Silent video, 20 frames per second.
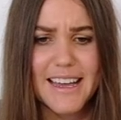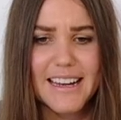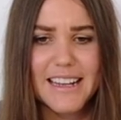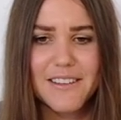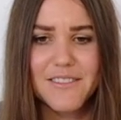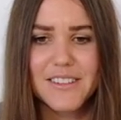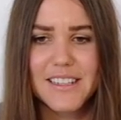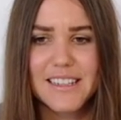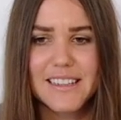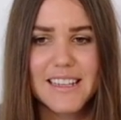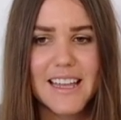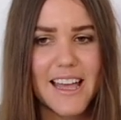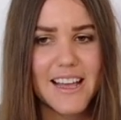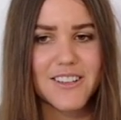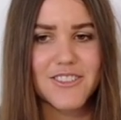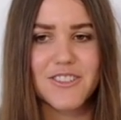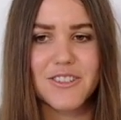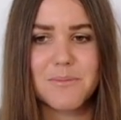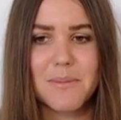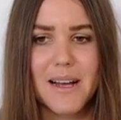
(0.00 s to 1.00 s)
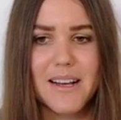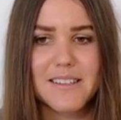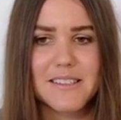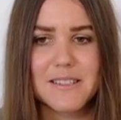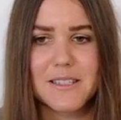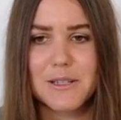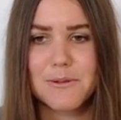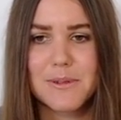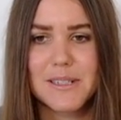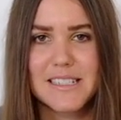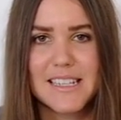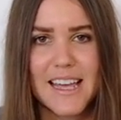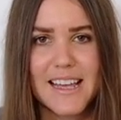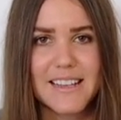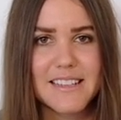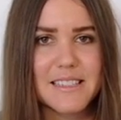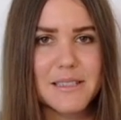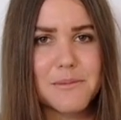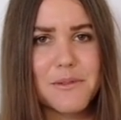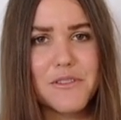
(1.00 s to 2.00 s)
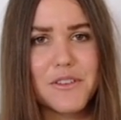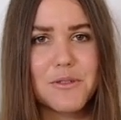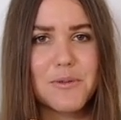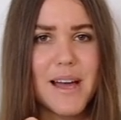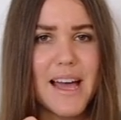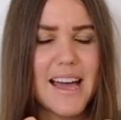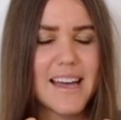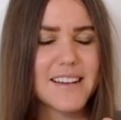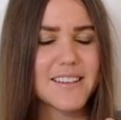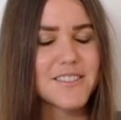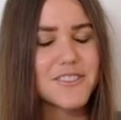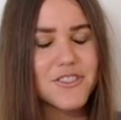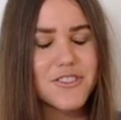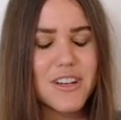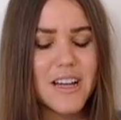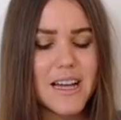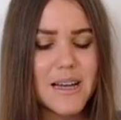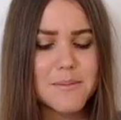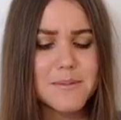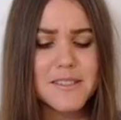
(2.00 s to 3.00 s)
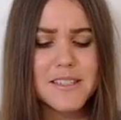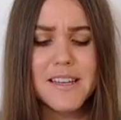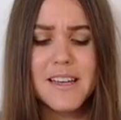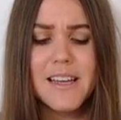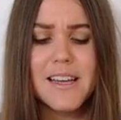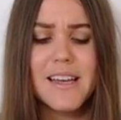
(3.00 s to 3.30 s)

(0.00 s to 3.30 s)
and even like the extra miles that you would take. Some of you are adding straps,